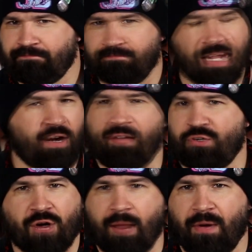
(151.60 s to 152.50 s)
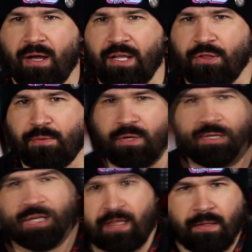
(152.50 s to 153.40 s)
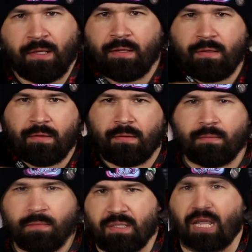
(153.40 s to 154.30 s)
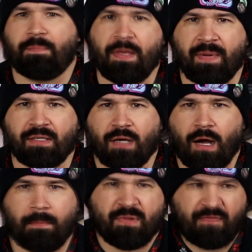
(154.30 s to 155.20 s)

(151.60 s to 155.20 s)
I don't have a tripod either, but you get it's like Peeping Tom.